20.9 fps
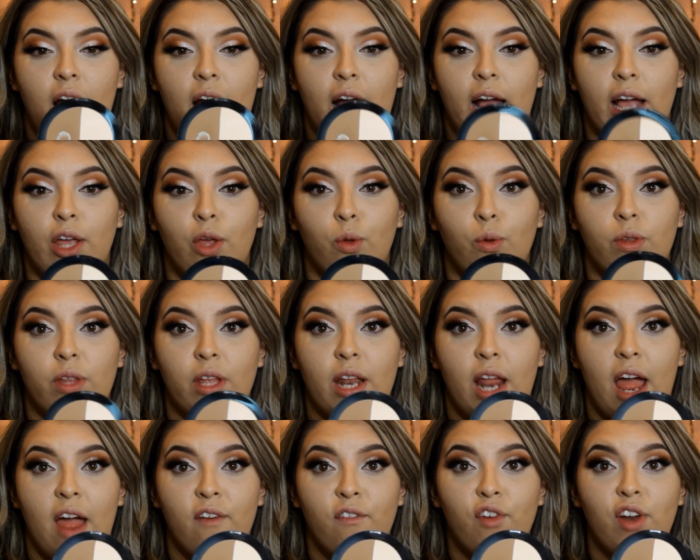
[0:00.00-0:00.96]
I use
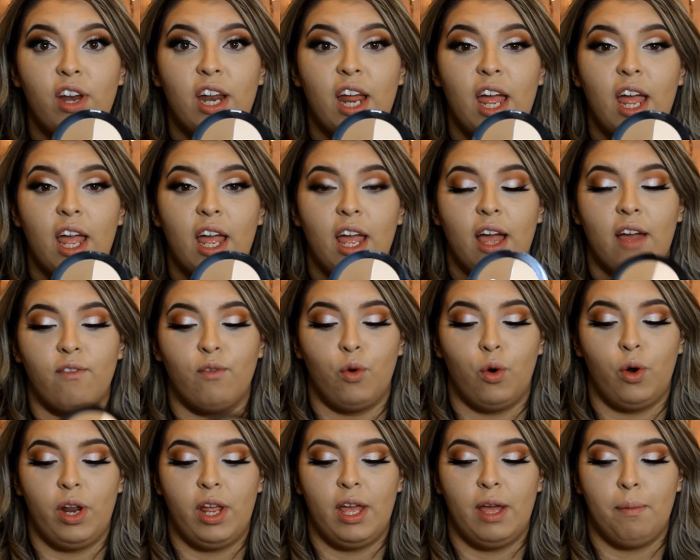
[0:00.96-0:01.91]
it every day. I've
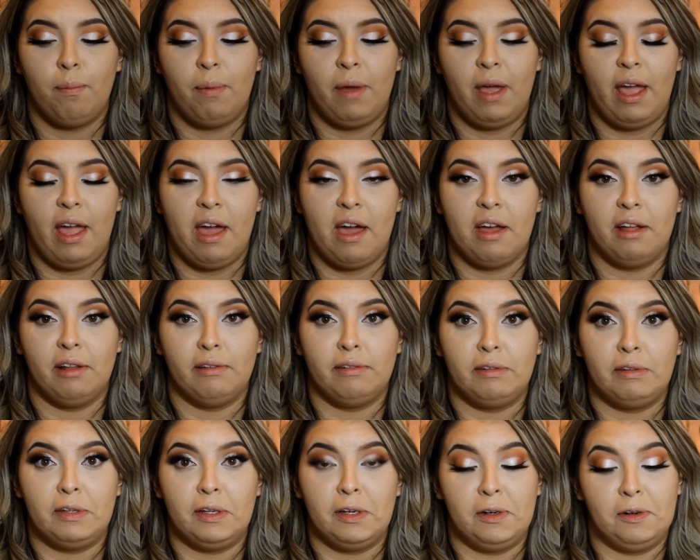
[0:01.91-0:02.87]
already hit pan,
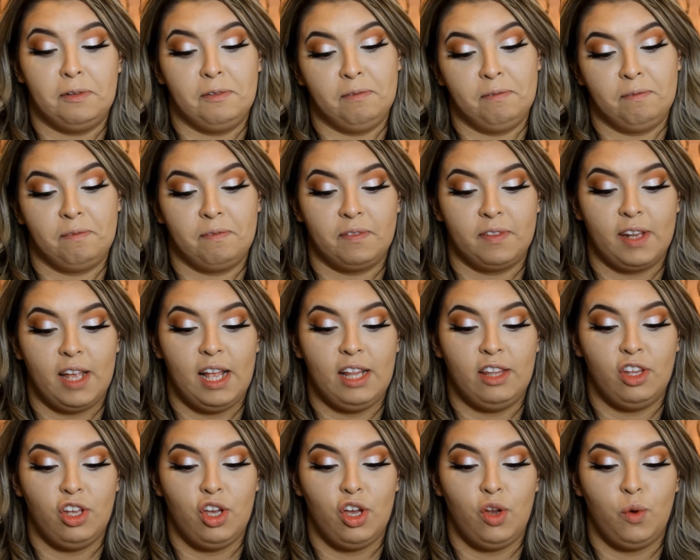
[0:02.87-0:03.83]
so
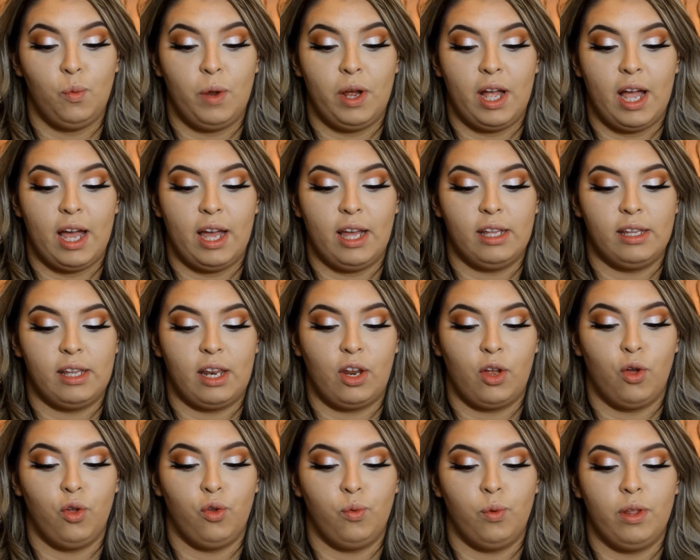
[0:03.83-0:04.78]
it's a good one, guys, and
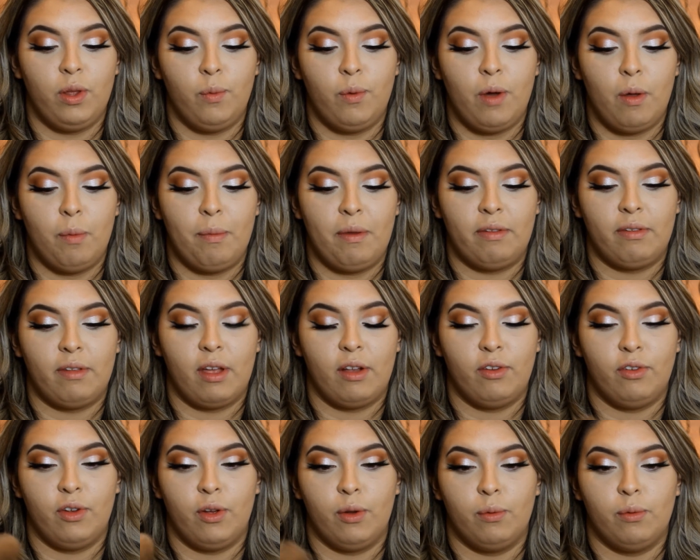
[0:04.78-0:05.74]
it goes really well with my
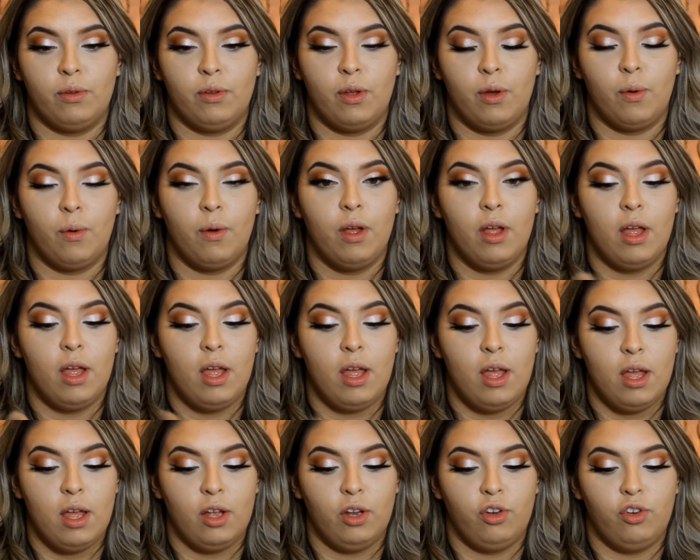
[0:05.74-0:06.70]
skin tone. So
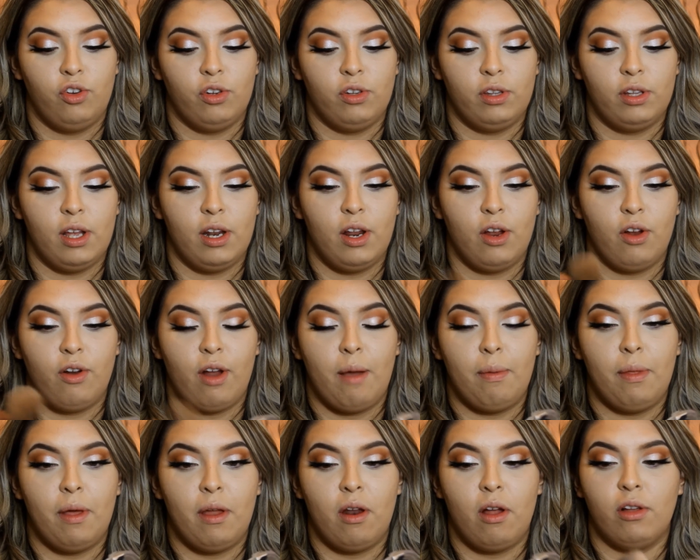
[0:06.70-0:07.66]
just gonna
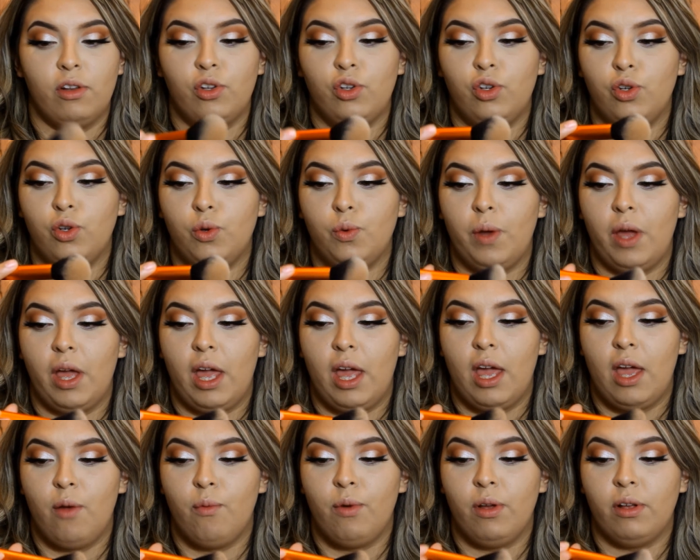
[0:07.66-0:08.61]
grab that onto
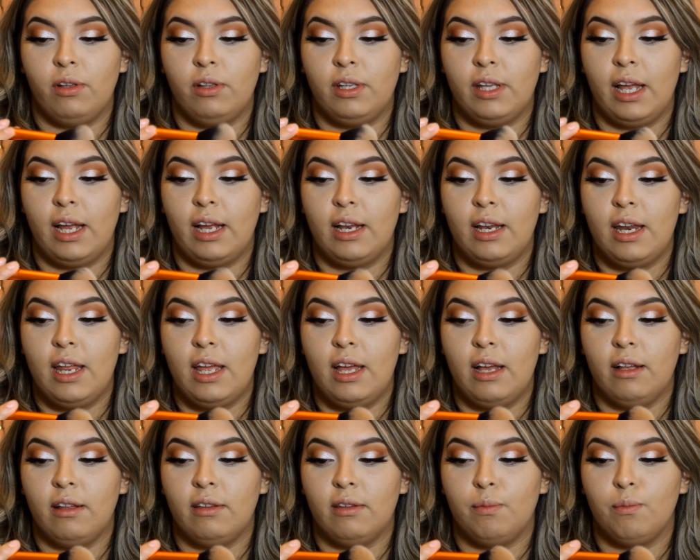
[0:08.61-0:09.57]
a Real
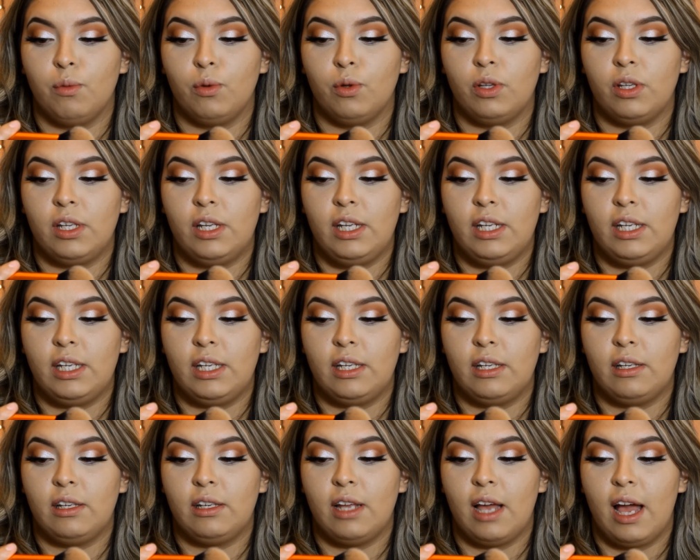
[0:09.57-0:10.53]
Techniques
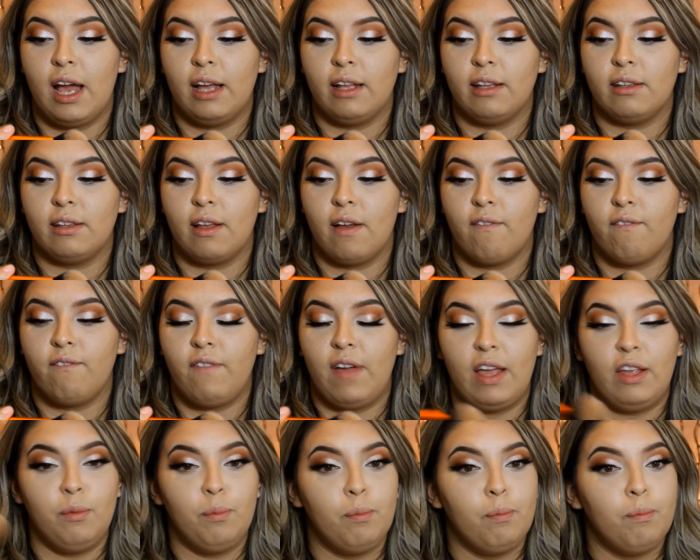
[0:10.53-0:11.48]
multitask
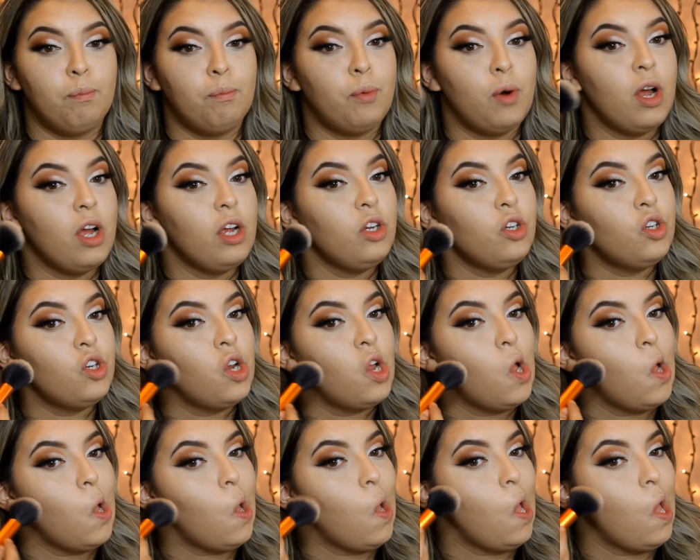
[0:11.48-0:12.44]
face brush
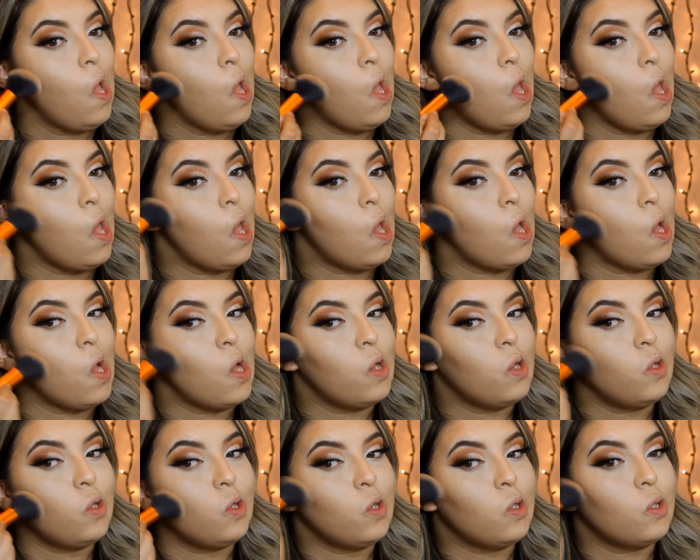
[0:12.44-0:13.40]

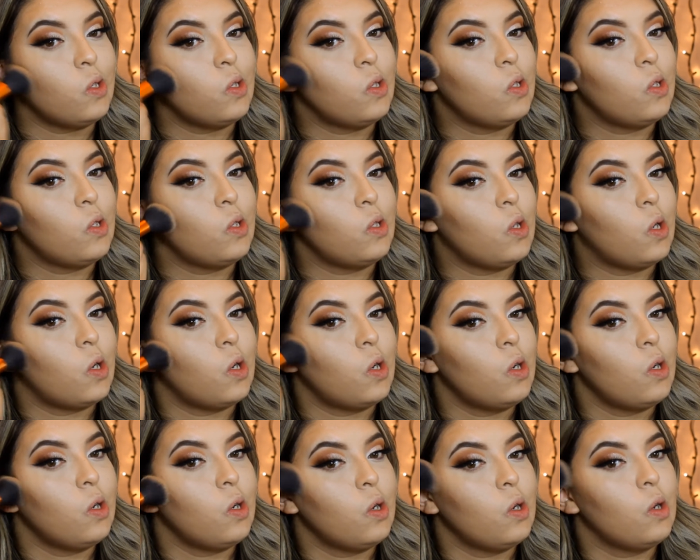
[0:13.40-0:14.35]
and just
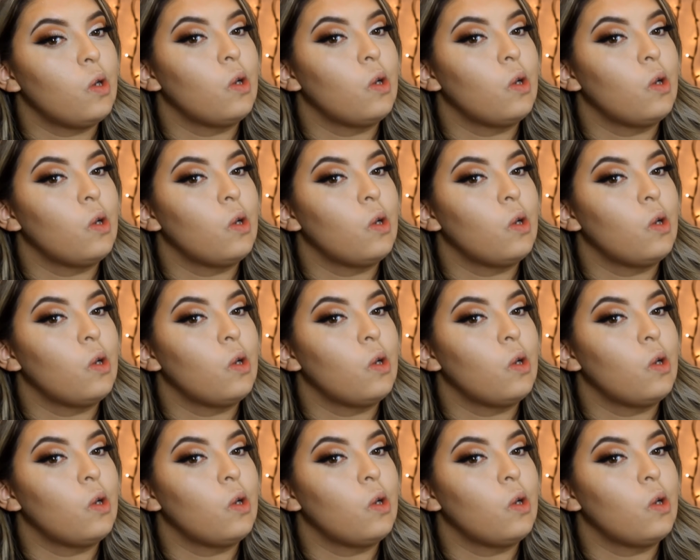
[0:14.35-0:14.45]
start